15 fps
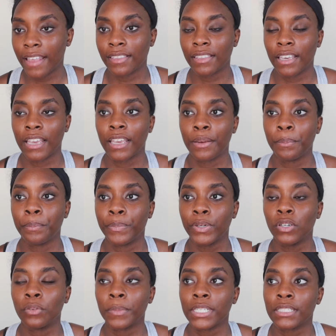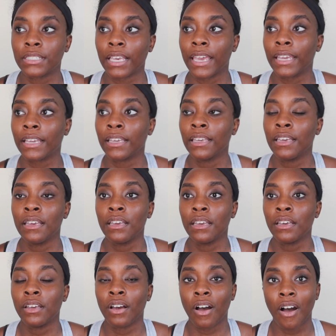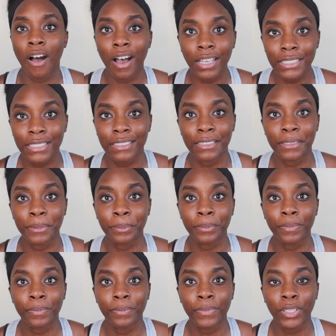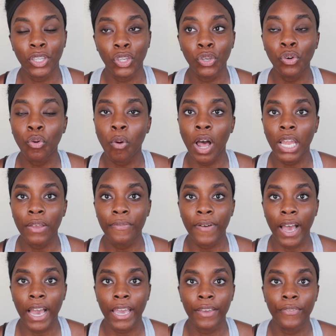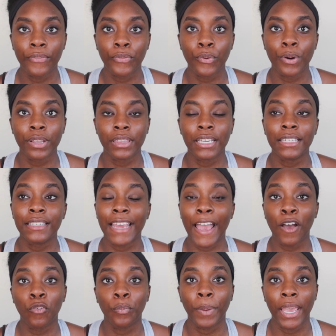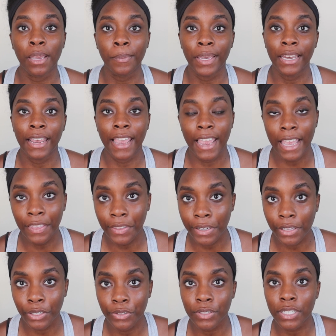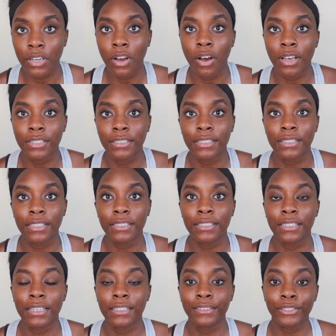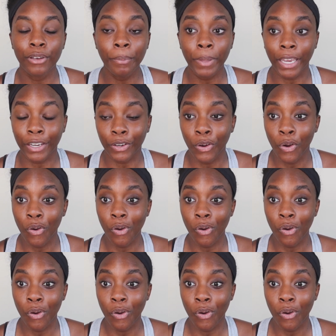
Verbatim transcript: and then boom, he's like, awesome. You qualify for the down payment and the closing cost assistance. So I'm like,